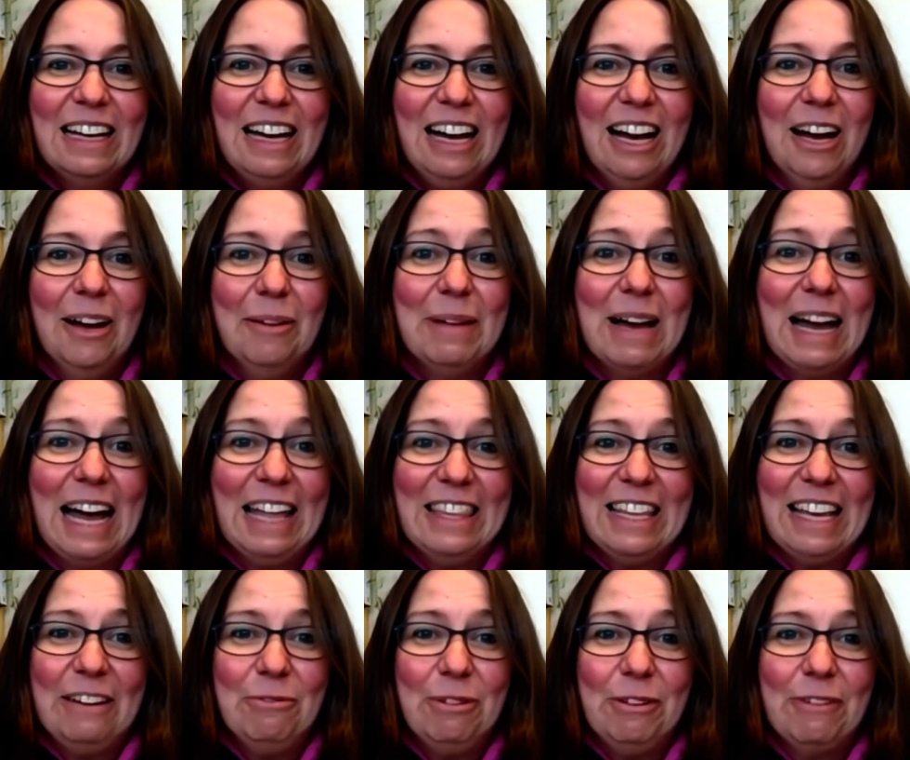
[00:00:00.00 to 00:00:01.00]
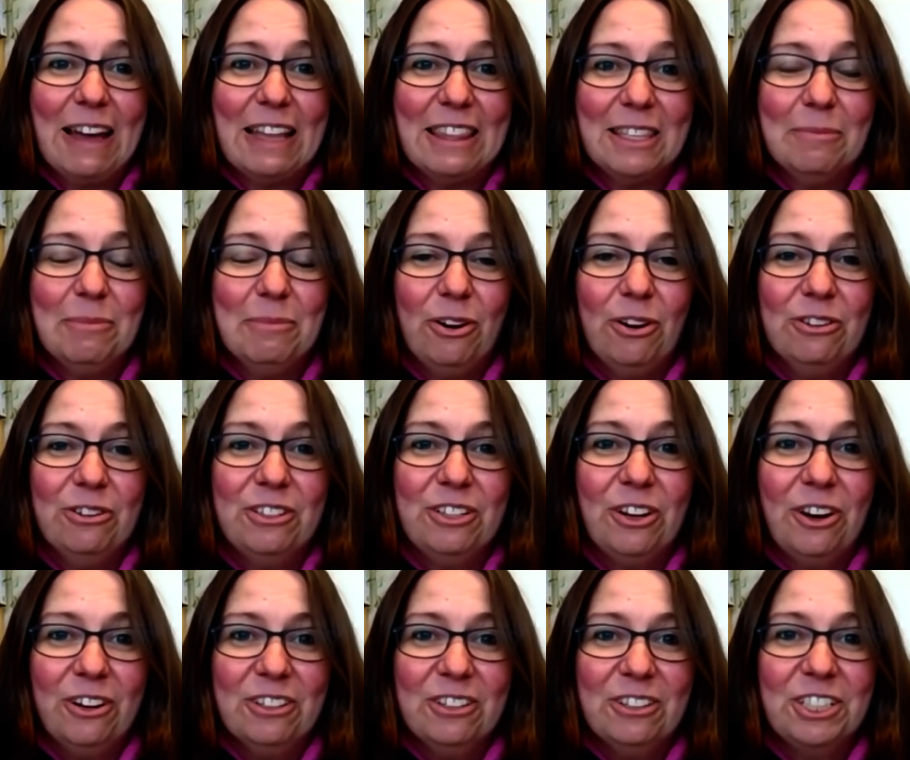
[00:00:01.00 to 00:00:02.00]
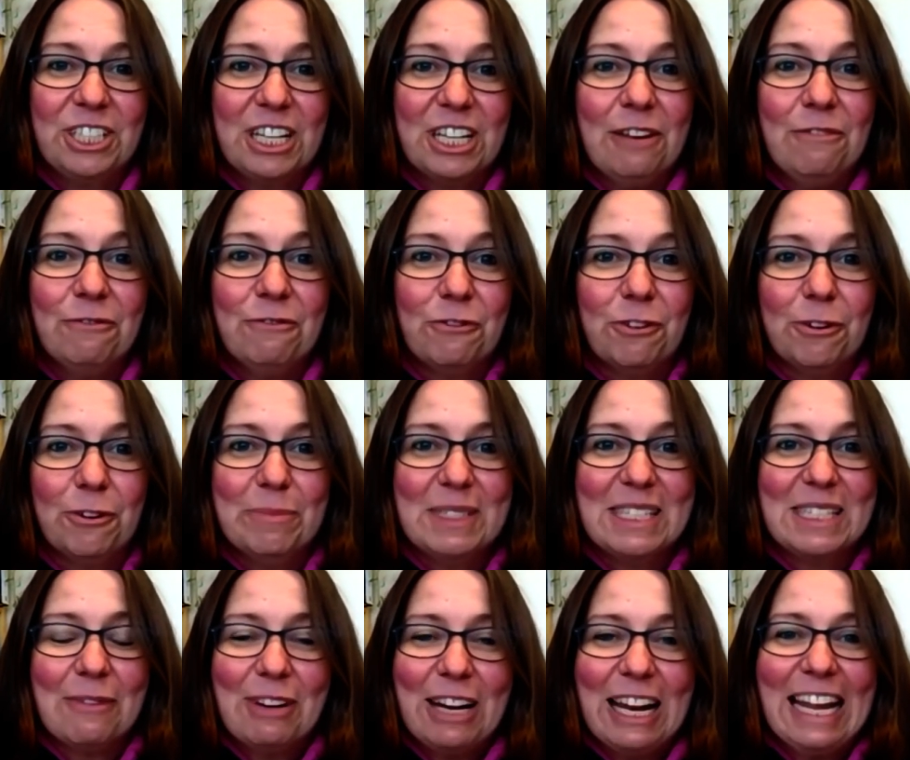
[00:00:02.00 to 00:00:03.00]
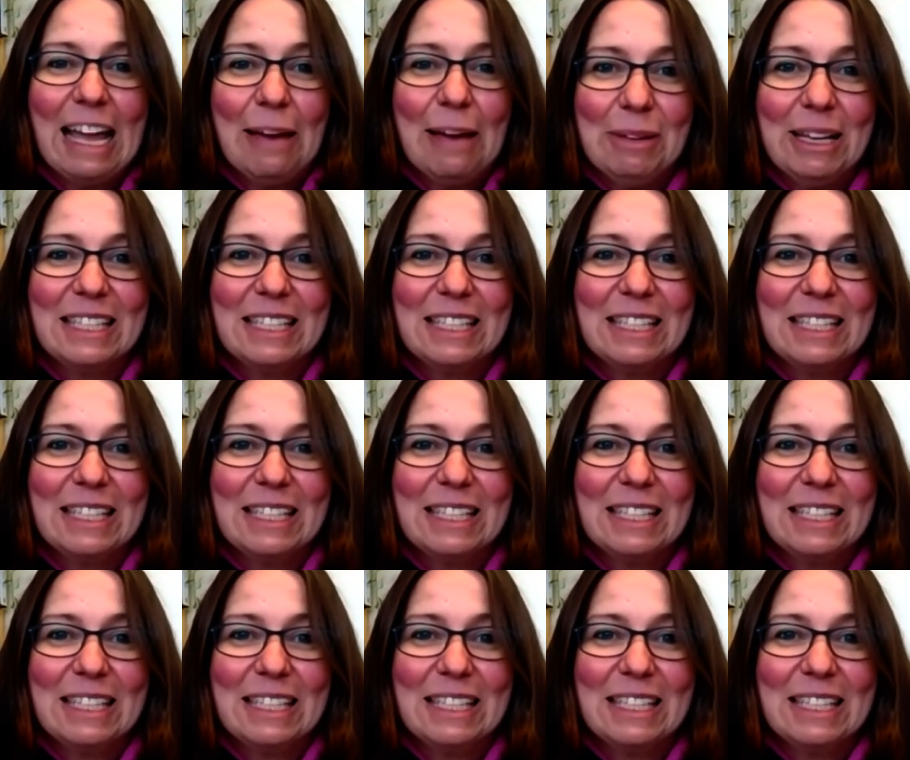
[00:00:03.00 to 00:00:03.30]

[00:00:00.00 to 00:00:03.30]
And then we've had them on shift from 7 a.m.